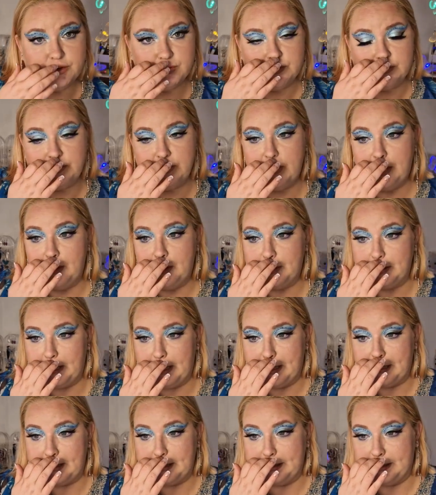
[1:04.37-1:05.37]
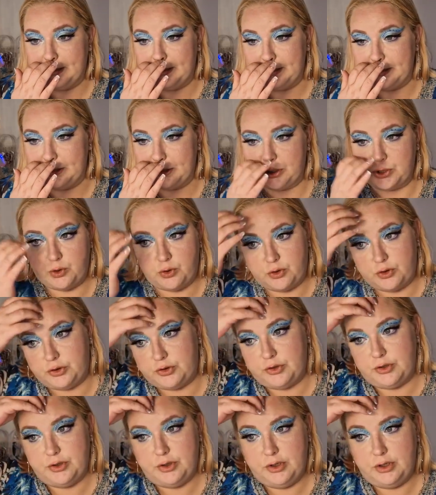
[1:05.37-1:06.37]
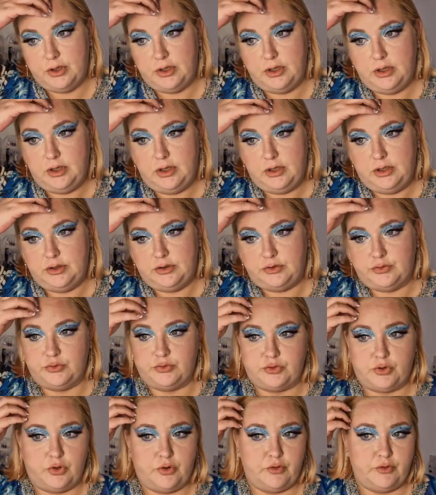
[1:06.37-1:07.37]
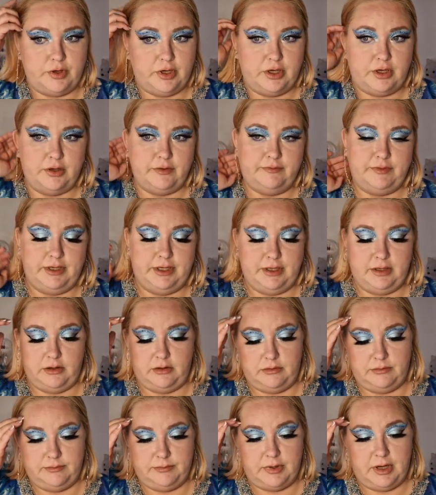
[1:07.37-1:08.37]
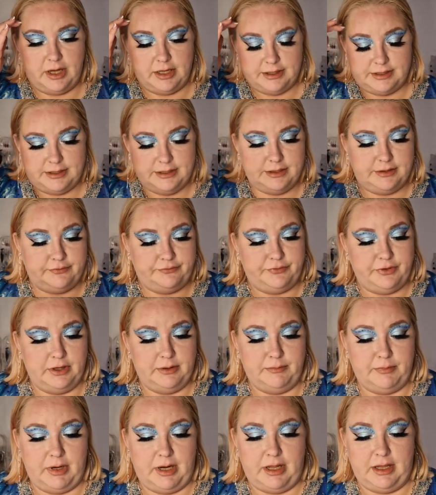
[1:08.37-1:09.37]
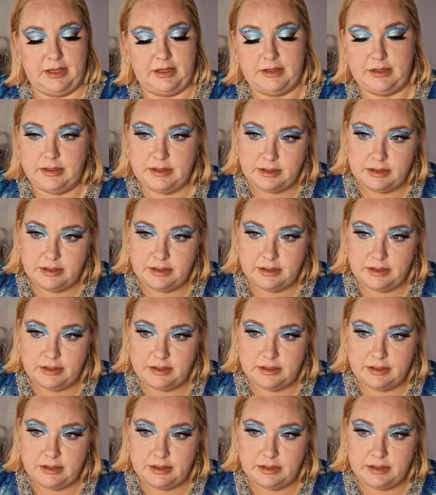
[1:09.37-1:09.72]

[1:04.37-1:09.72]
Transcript: to like a short tutorial video. I did film like